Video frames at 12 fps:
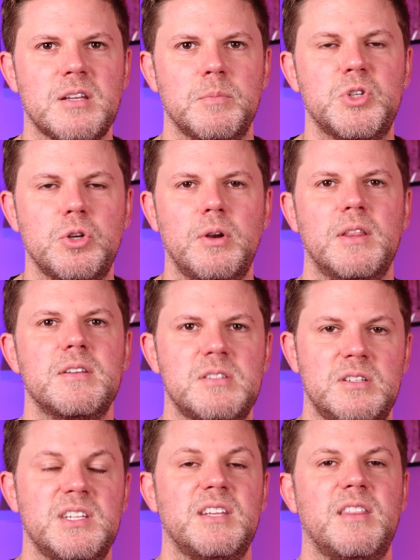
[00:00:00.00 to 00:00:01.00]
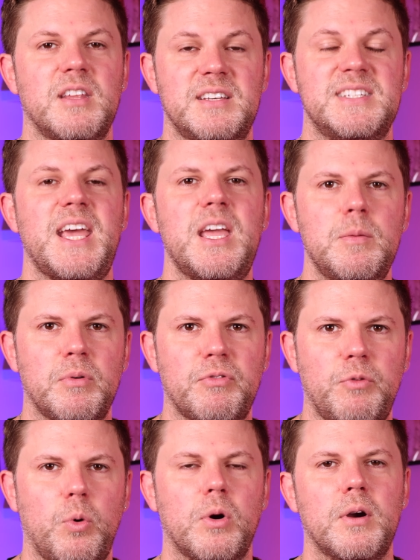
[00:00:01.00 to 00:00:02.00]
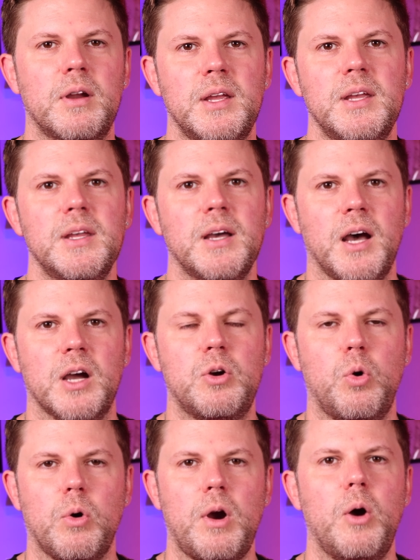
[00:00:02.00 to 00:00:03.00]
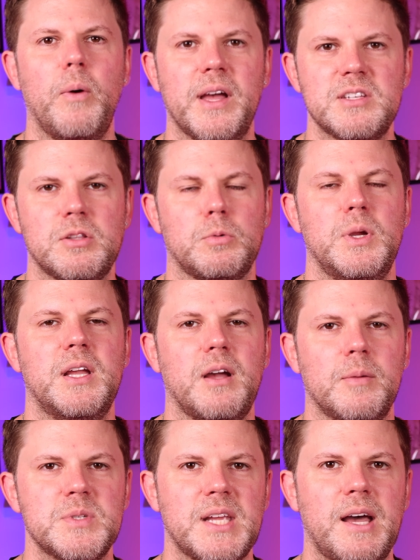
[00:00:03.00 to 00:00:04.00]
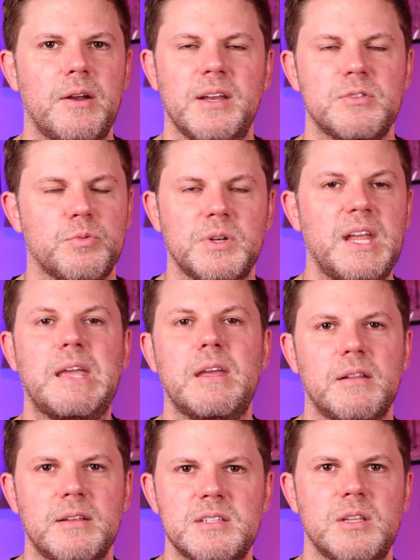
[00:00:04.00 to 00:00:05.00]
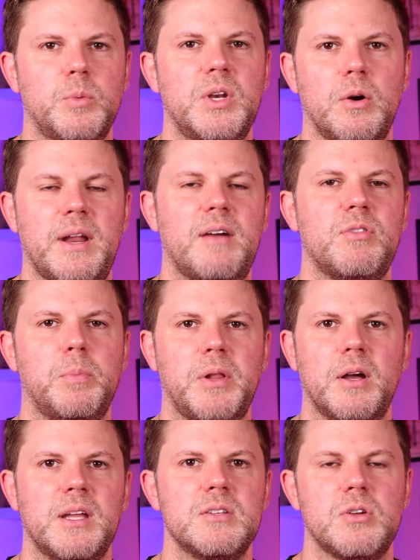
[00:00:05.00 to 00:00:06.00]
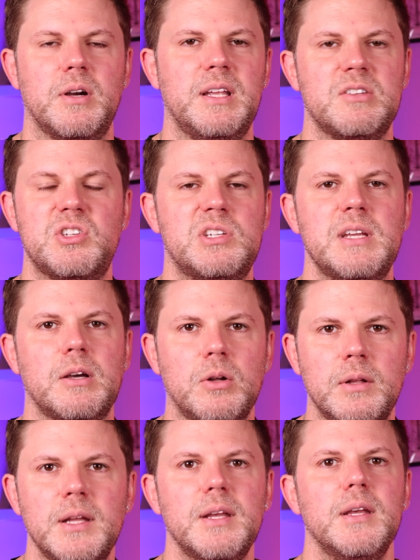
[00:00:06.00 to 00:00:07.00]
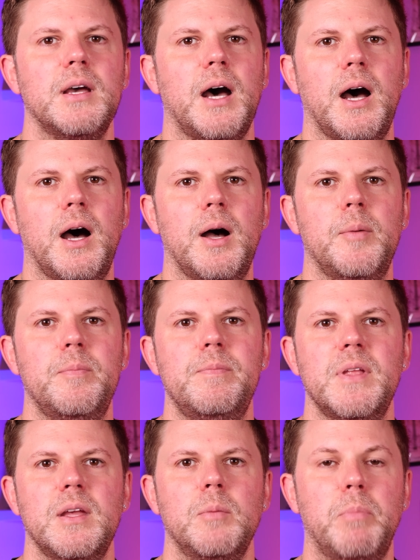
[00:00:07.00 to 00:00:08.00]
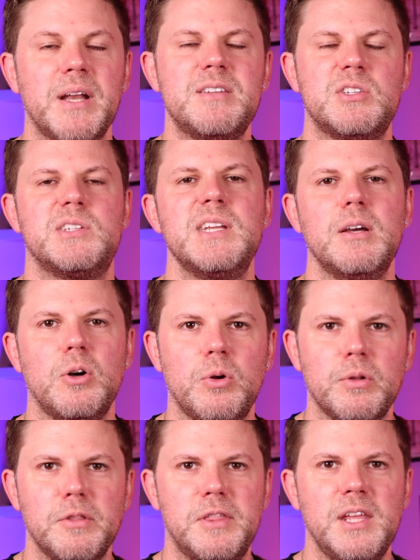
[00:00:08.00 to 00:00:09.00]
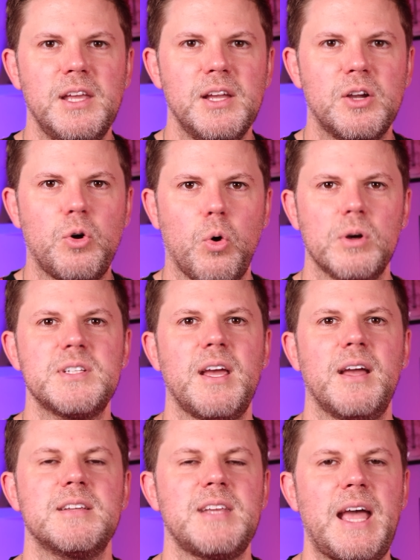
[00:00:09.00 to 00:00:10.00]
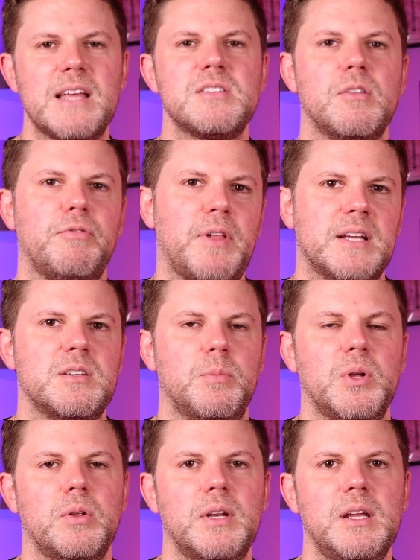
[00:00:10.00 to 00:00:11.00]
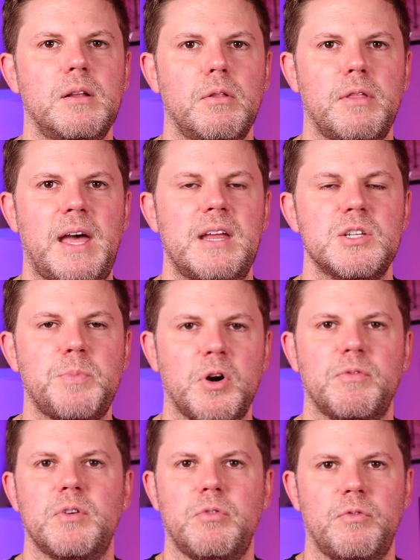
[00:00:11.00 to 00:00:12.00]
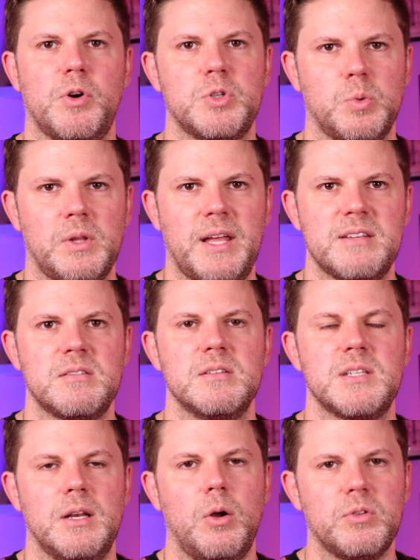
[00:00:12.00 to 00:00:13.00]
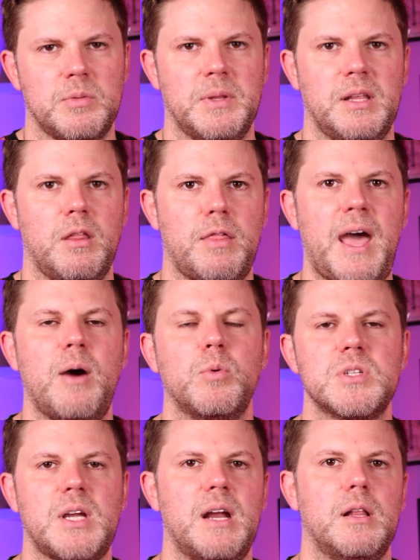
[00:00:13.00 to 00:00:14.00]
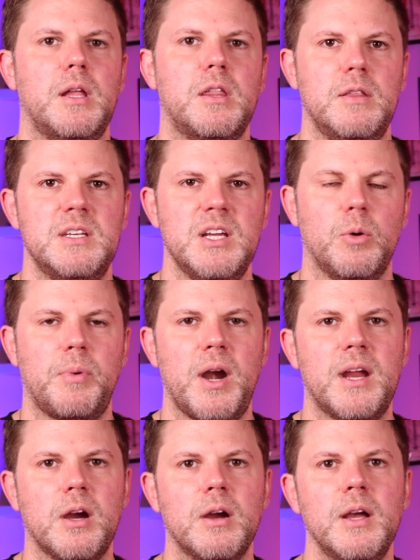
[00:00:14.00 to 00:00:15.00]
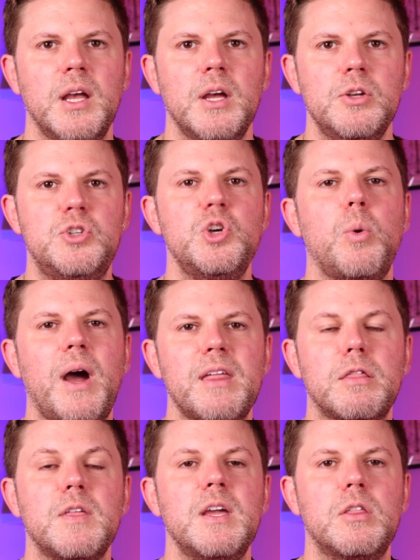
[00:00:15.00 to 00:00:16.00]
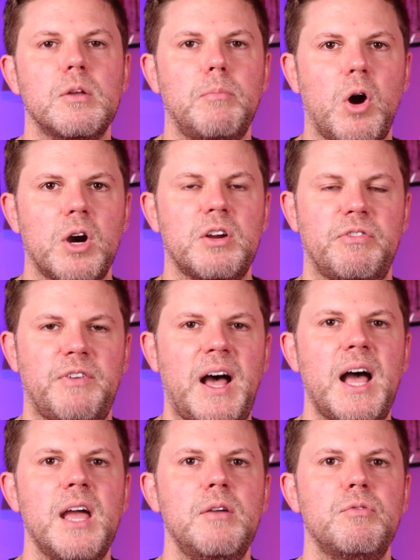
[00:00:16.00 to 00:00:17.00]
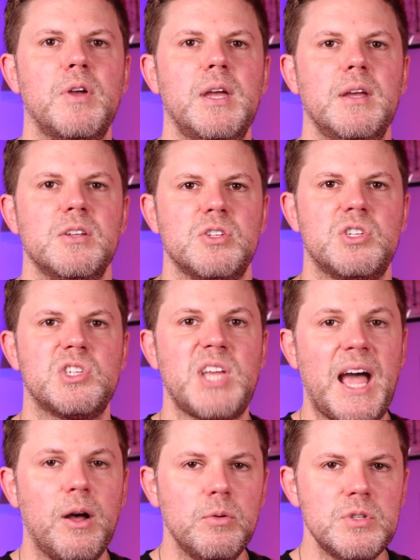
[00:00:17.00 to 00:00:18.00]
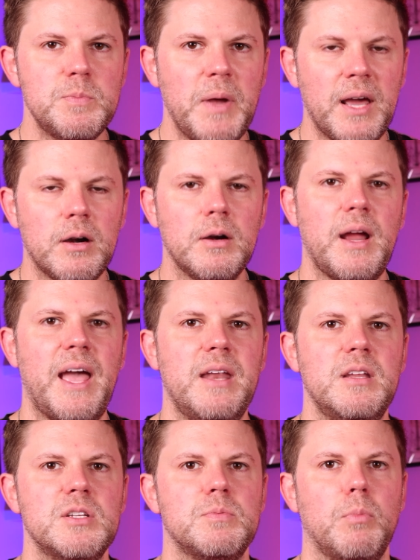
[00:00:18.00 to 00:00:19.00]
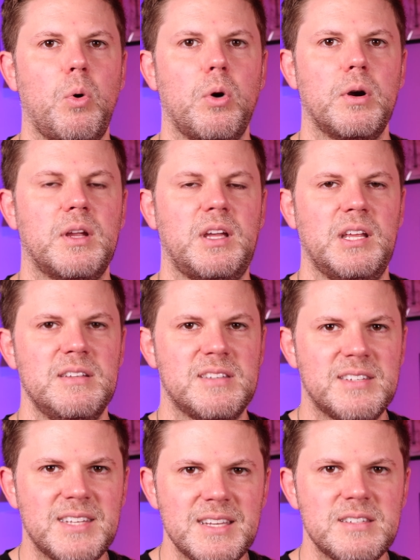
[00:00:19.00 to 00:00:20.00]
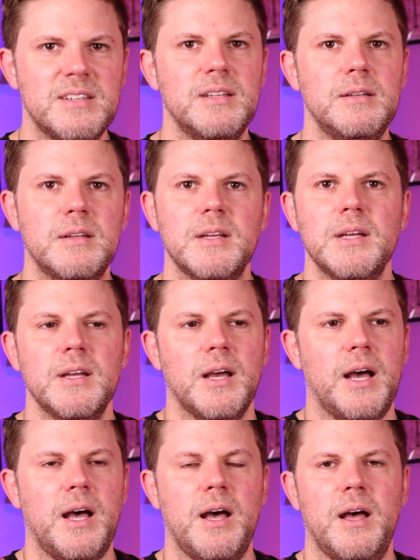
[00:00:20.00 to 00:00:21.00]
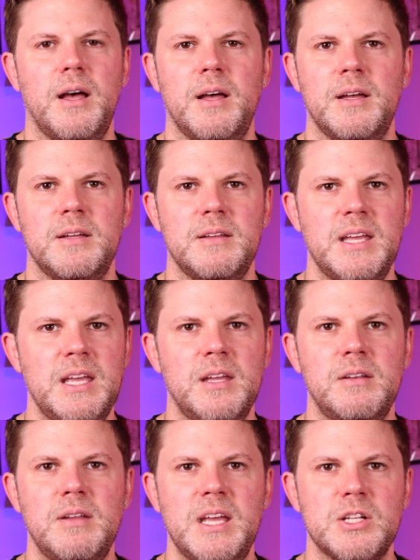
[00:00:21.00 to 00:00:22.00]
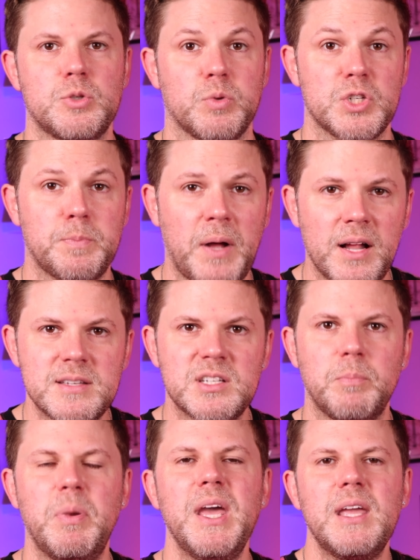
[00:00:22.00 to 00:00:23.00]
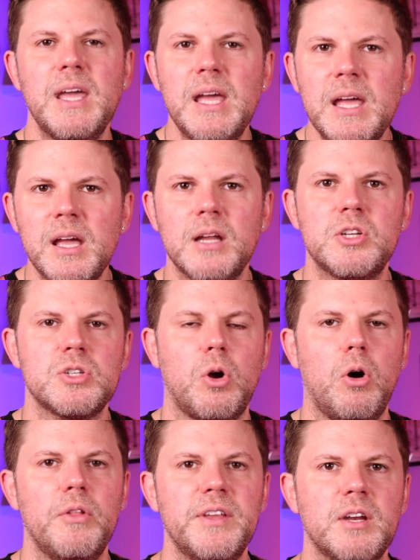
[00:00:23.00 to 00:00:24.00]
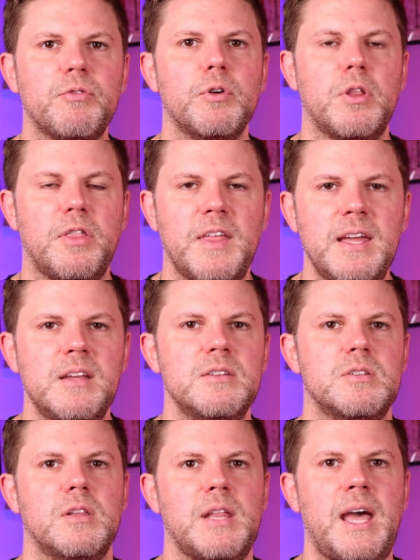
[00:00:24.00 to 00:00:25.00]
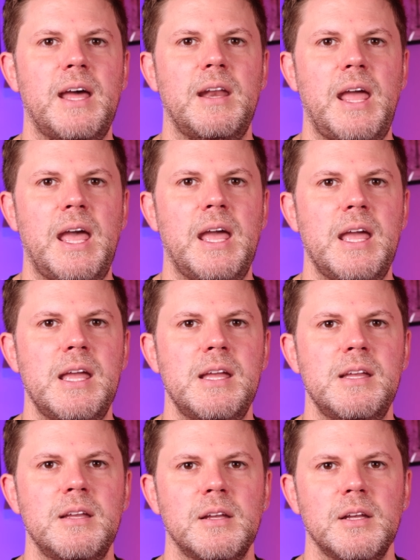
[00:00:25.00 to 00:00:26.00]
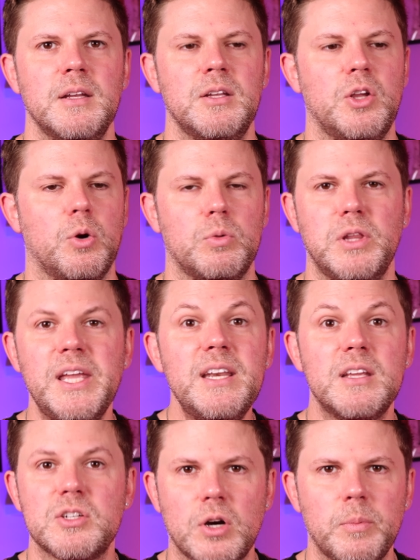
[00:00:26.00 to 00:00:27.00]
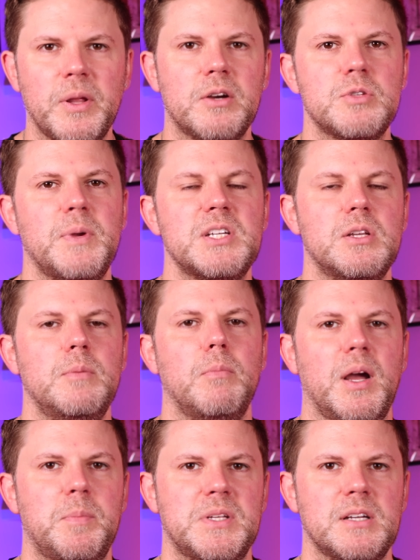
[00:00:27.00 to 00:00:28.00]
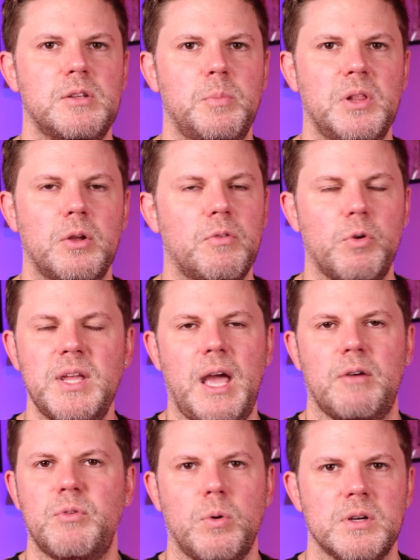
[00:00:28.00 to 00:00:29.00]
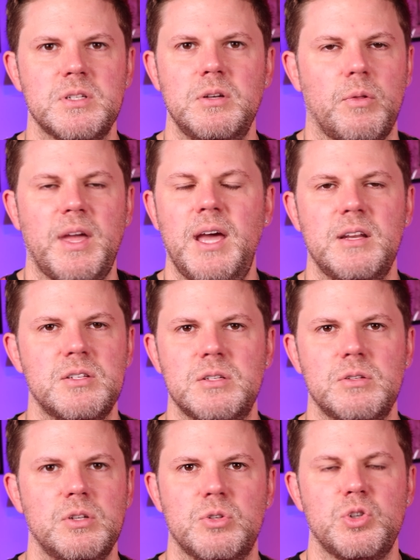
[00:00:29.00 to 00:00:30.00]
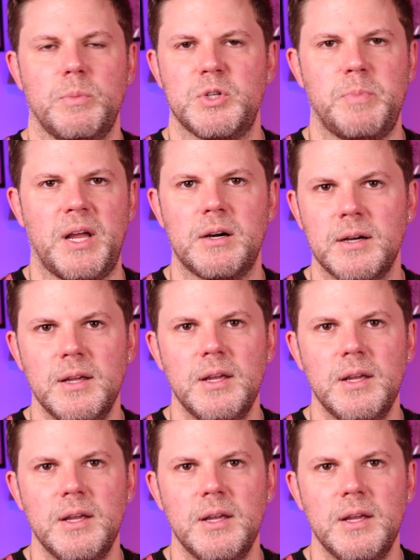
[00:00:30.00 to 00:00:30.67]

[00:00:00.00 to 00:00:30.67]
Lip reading: I'm shooting this the day before Core OS 3 comes out. It's ridiculous that we don't have the plugins on it still. But still, the Cortex has the flexibility that is perfect for virtual lessons, and ultimately that was kind of like the deal breaker. Do I think the Mark V sounds better and is more consistent in its response to picking and just all the different things that a lead guitar player especially might potentially be looking for. Yeah, of course. No, the head is so much better.